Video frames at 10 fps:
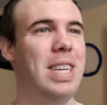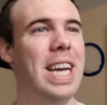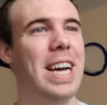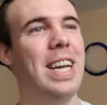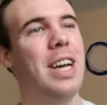
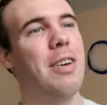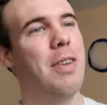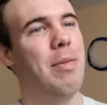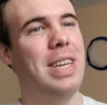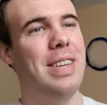yeah,
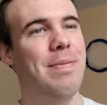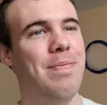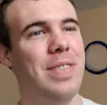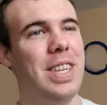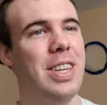I mean,
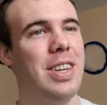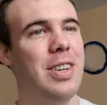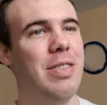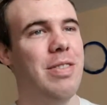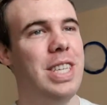you
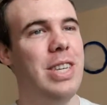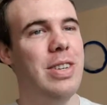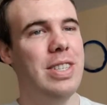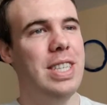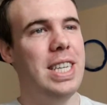know, if the
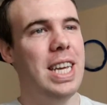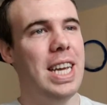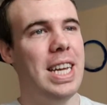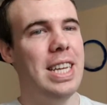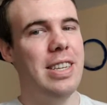
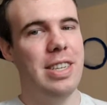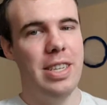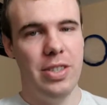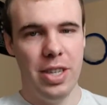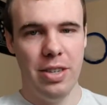USDA and
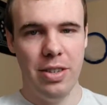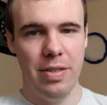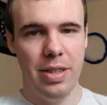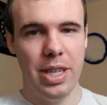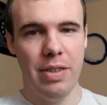in general,
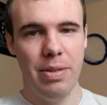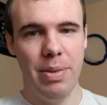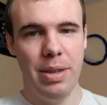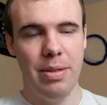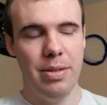if the
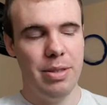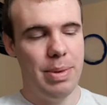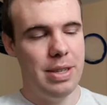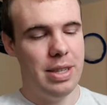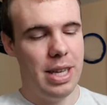government
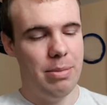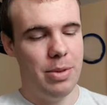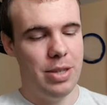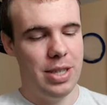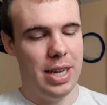spent a lot
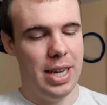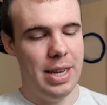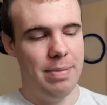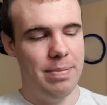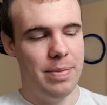more
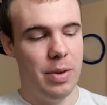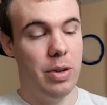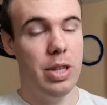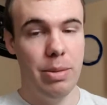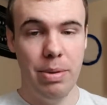time
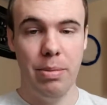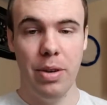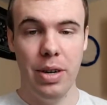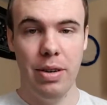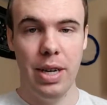or a little bit
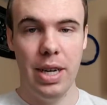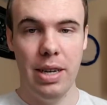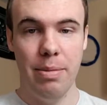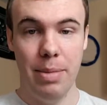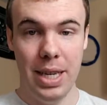more
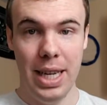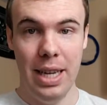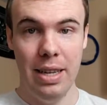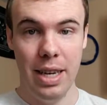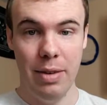uh,
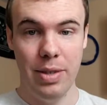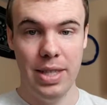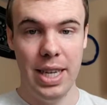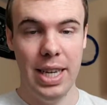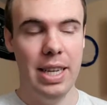money, I would
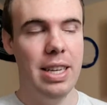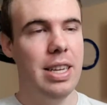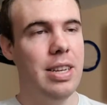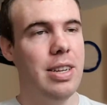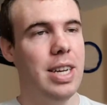say,
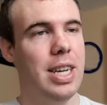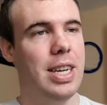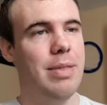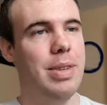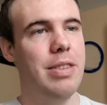
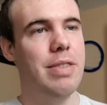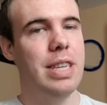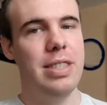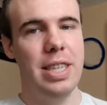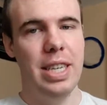um,
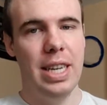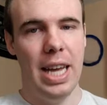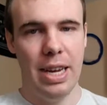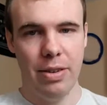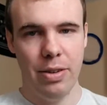investing in
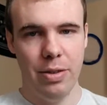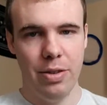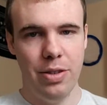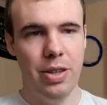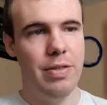
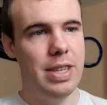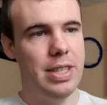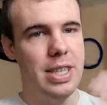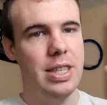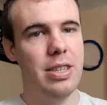agriculture,
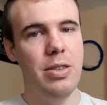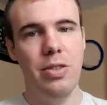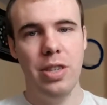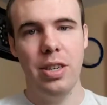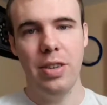investing in the new
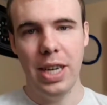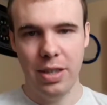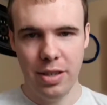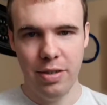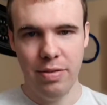
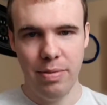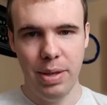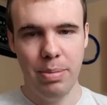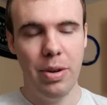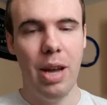generation of
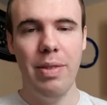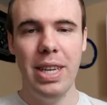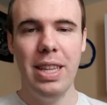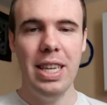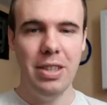people. I mean,
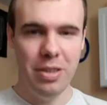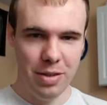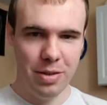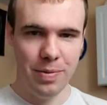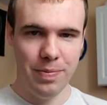and they
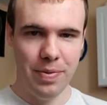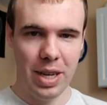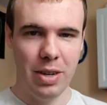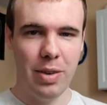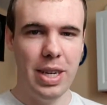do.
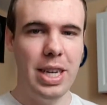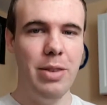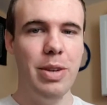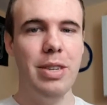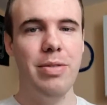I don't want
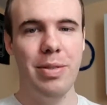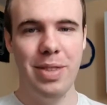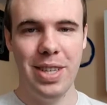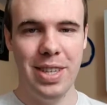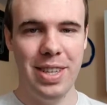anyone from
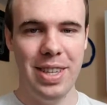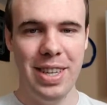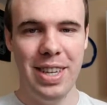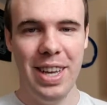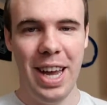the
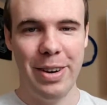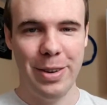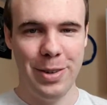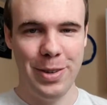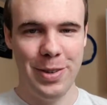
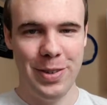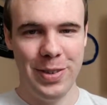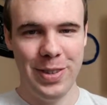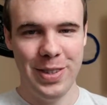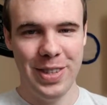
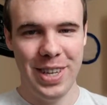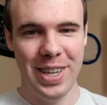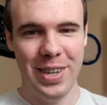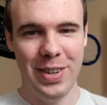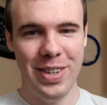agricultural,
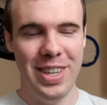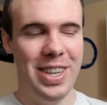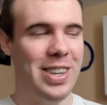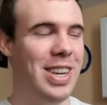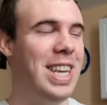uh, you
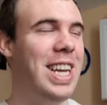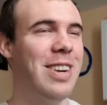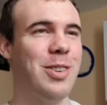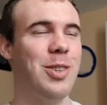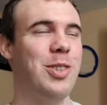know, any
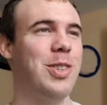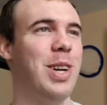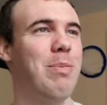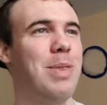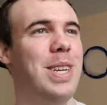agricultural
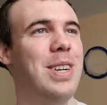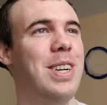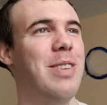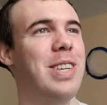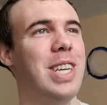company or
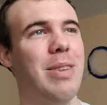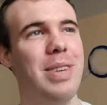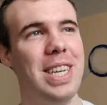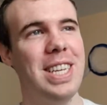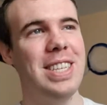anyone
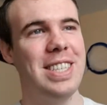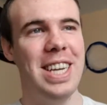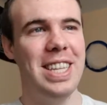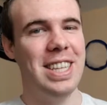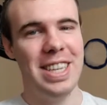coming in
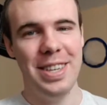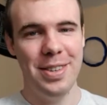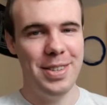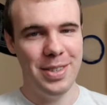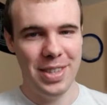saying that they
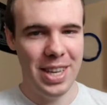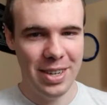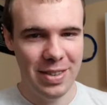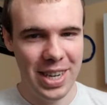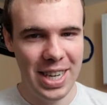don't do that
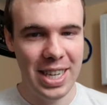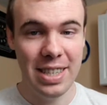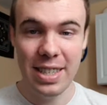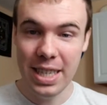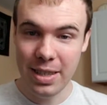already
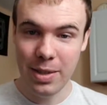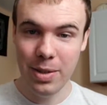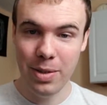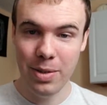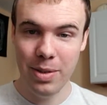because they
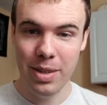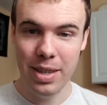do.